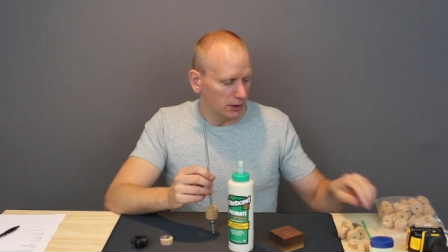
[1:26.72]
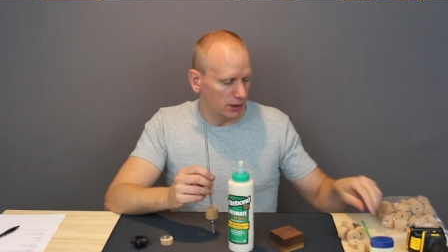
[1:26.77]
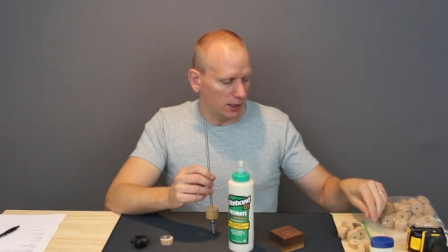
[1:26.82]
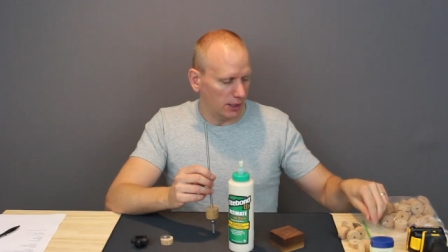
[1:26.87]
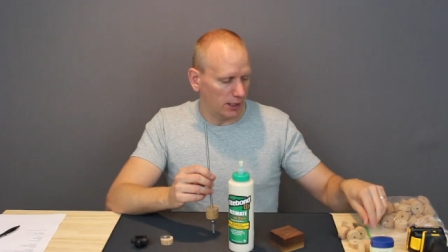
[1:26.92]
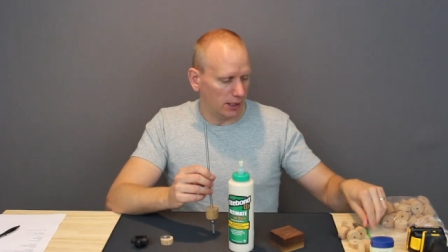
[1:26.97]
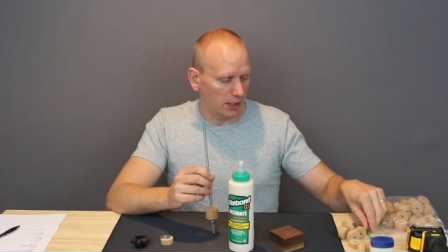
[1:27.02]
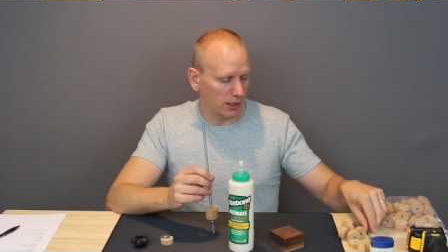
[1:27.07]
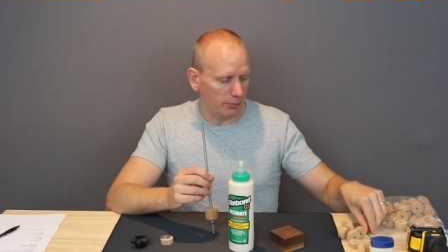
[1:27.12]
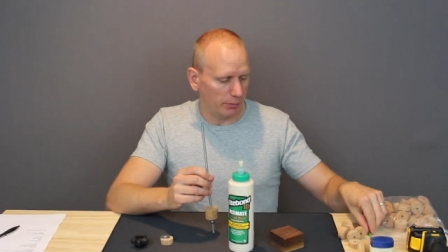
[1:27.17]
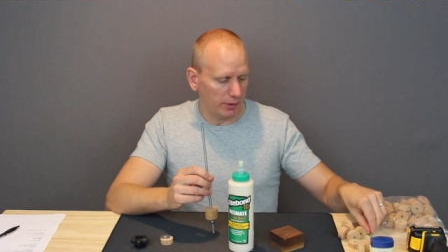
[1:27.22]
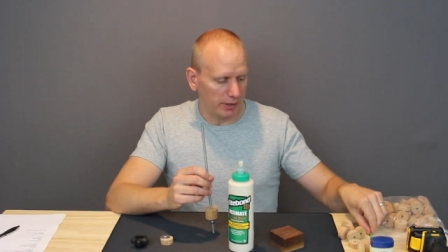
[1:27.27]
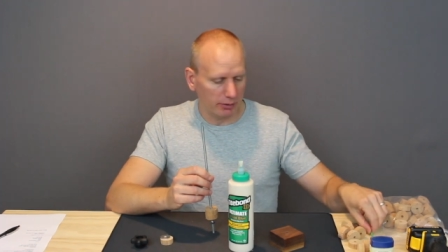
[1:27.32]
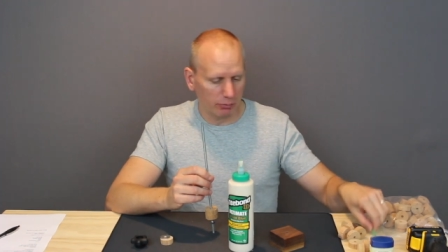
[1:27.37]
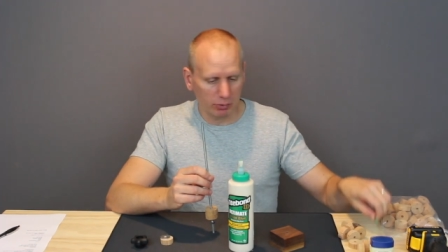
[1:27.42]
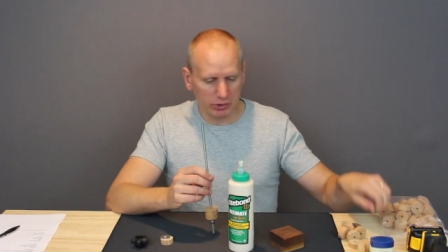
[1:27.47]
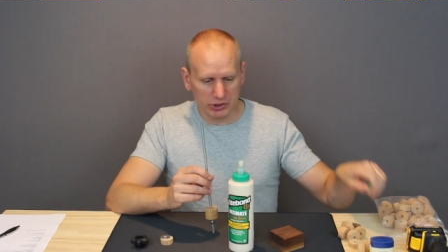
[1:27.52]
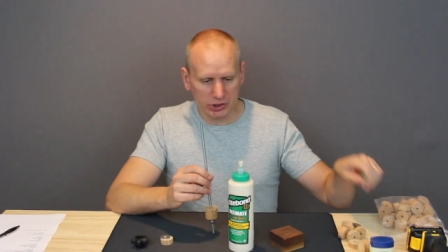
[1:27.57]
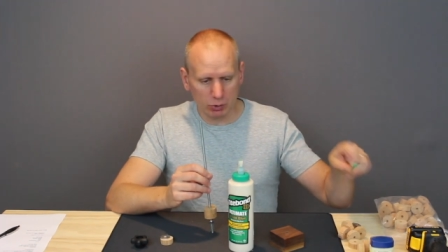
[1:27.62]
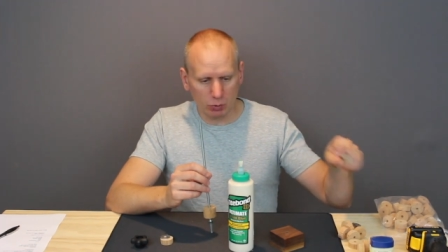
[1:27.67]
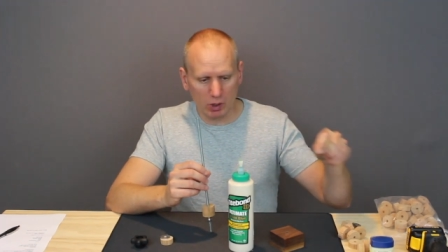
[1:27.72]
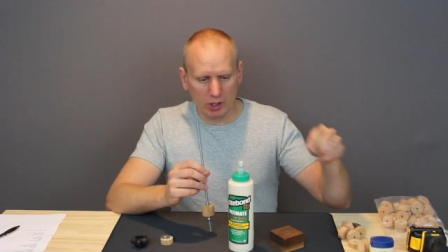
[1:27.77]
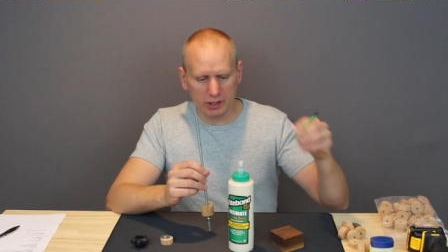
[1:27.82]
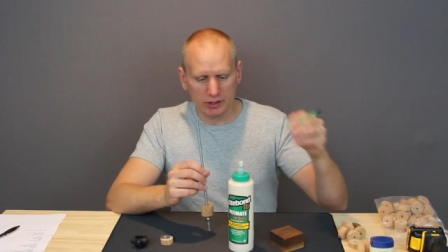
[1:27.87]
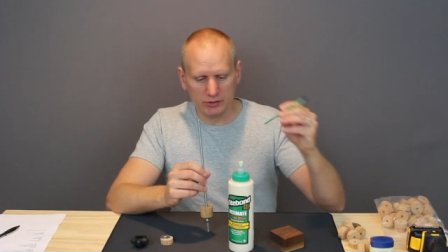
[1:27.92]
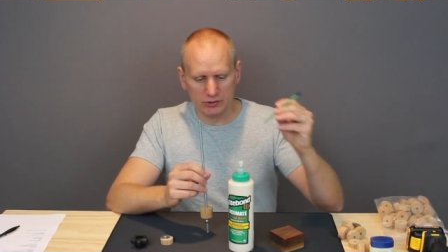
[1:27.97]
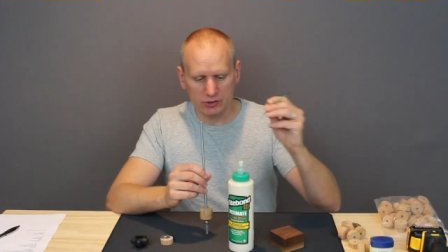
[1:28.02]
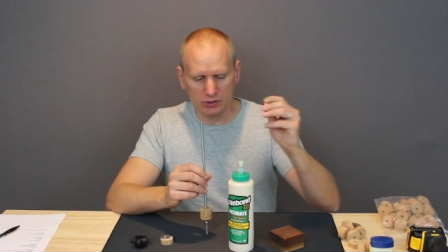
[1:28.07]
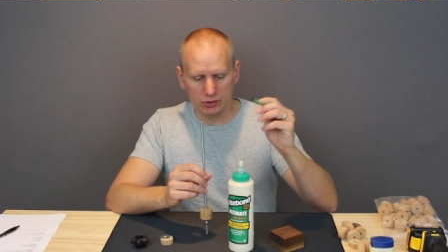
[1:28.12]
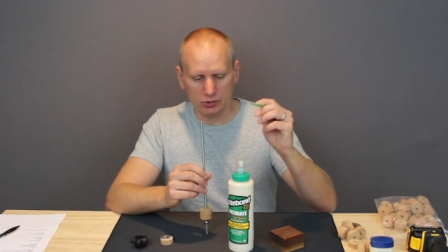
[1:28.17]
And what you'll want
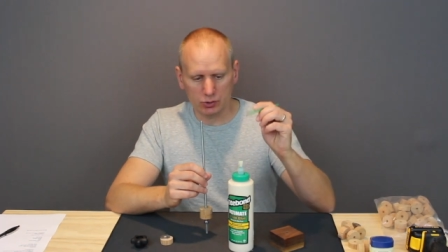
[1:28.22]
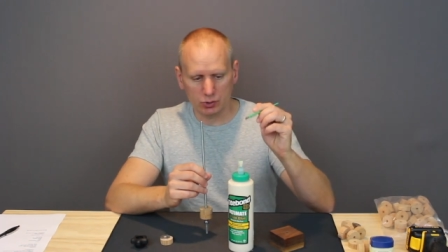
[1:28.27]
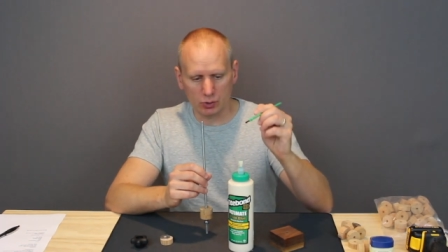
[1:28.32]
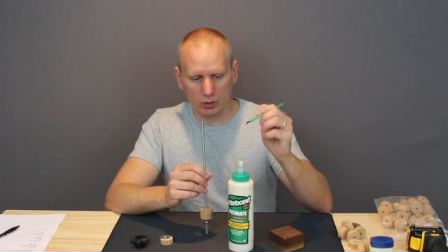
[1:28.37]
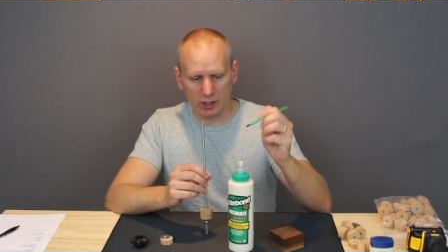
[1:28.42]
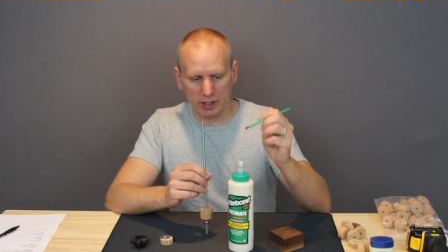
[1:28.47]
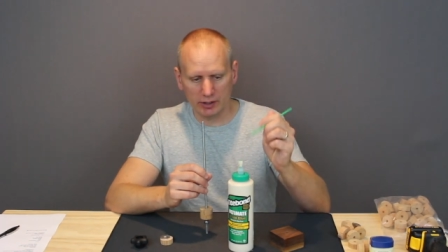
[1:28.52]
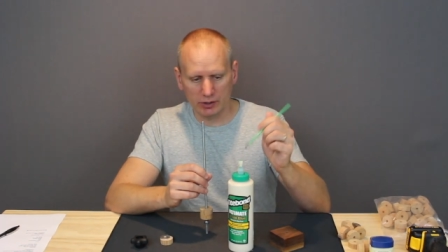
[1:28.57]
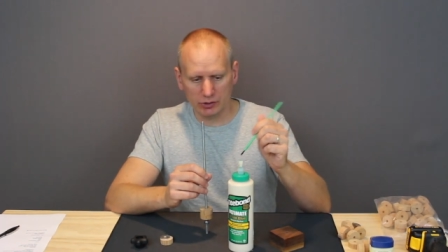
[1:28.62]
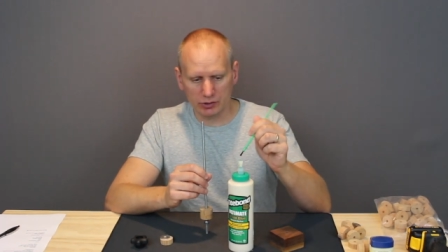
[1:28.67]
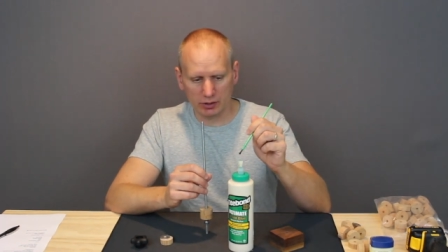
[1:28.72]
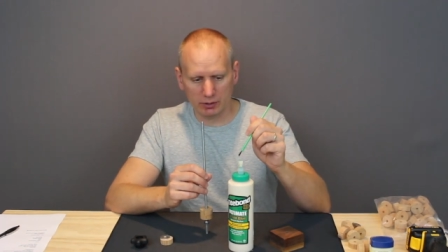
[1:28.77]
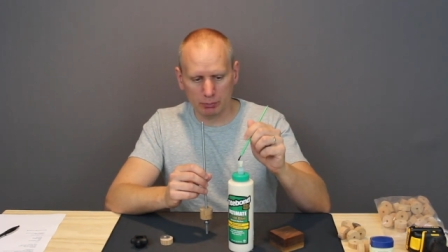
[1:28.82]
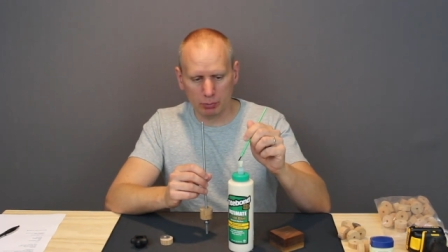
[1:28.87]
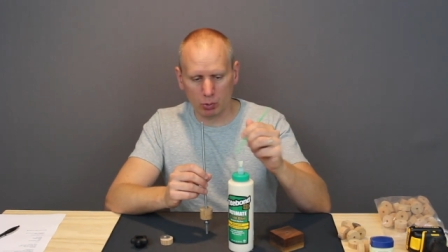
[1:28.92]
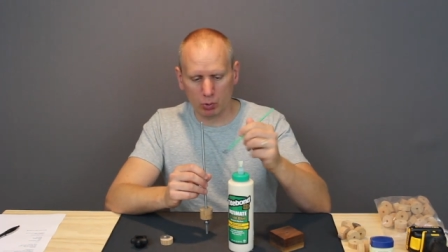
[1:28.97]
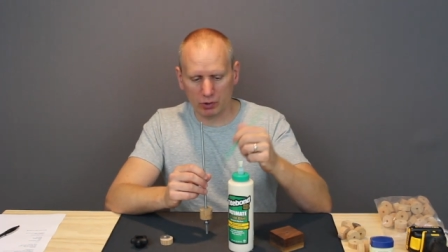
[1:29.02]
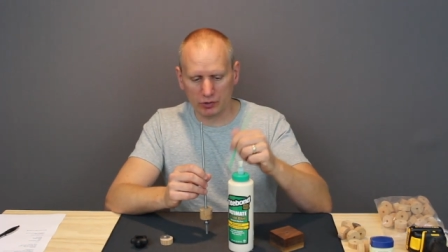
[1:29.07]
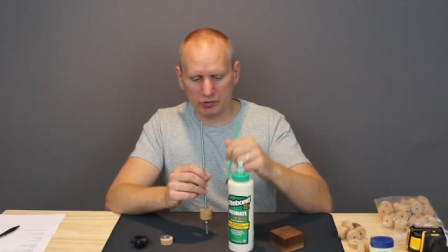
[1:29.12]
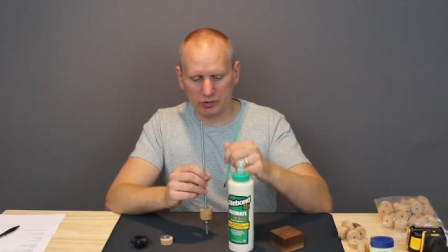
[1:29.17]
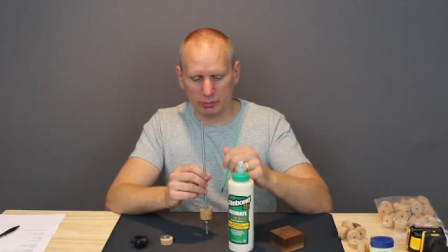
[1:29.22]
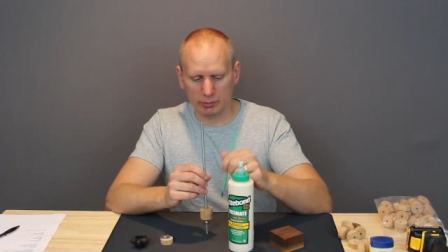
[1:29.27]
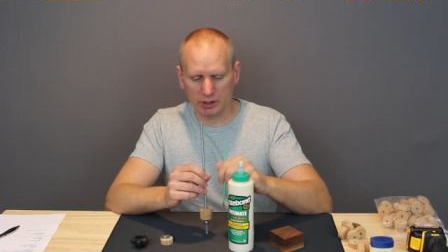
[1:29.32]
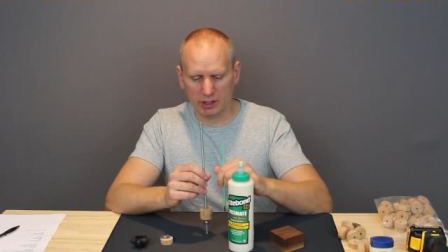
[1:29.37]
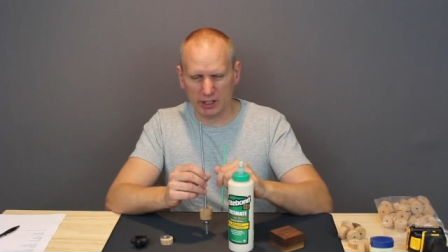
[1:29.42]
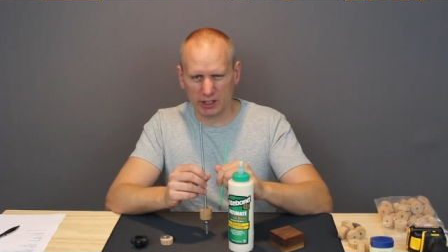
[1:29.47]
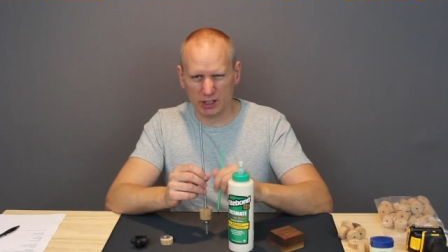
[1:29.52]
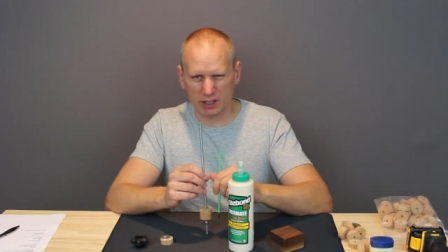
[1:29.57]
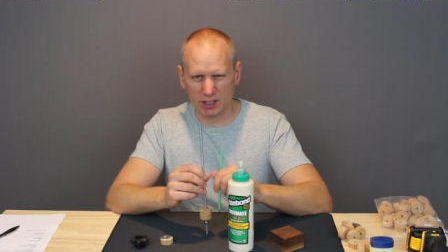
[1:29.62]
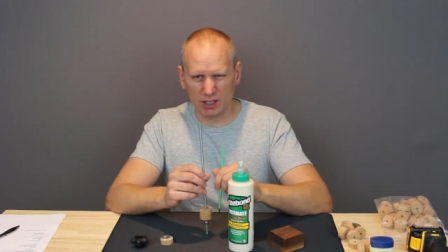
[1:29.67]
to do, I usually pour some in like